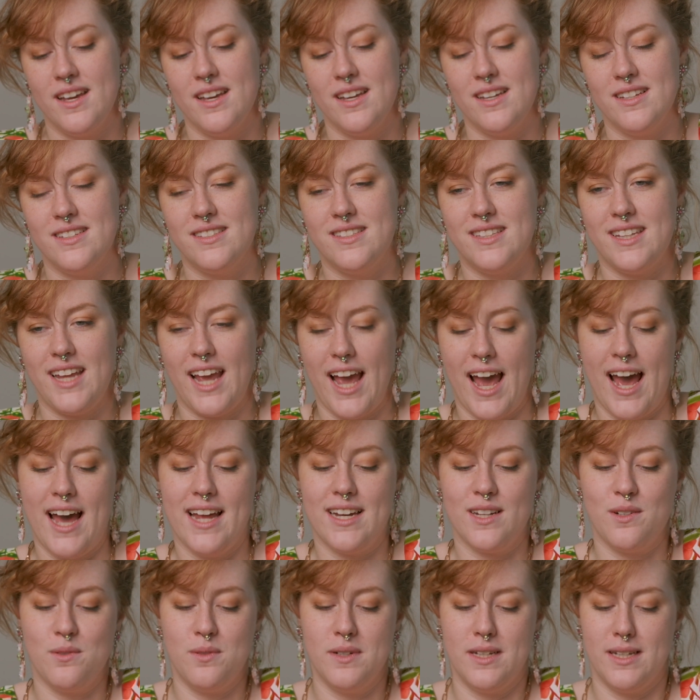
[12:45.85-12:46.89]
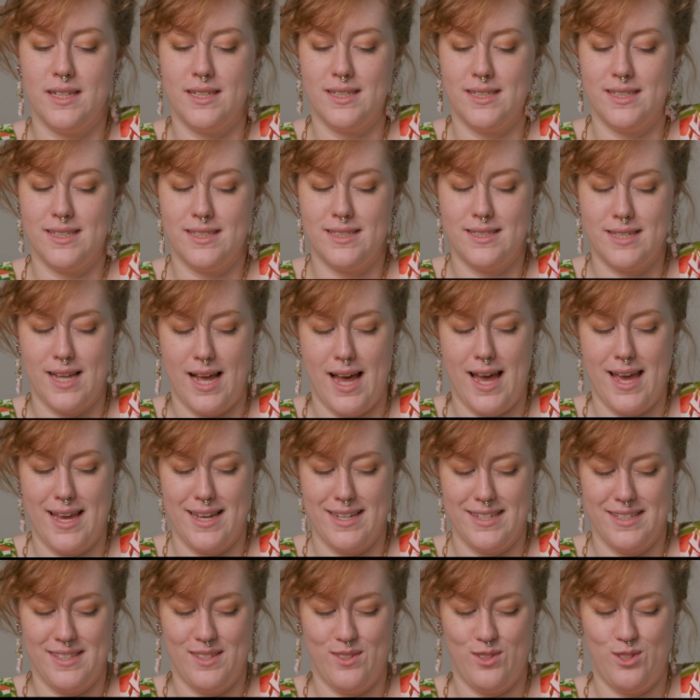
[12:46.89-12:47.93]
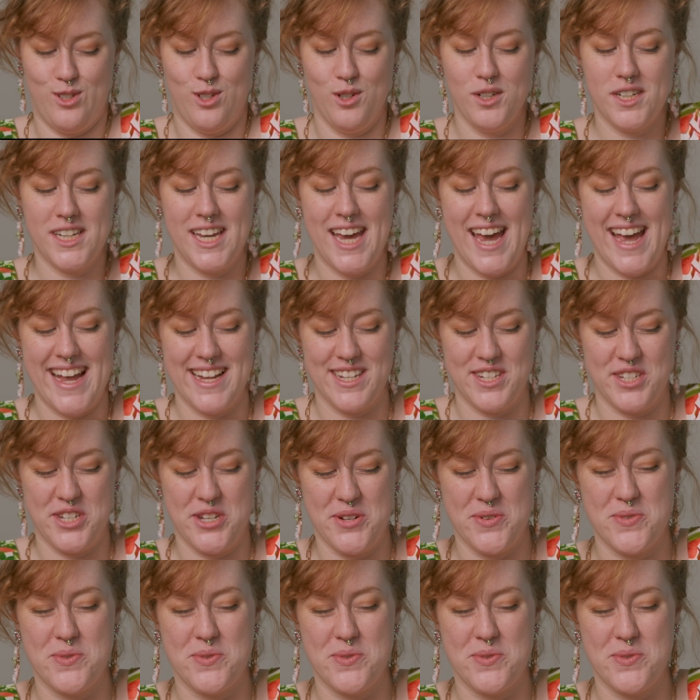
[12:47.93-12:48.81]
is the adequate size to catch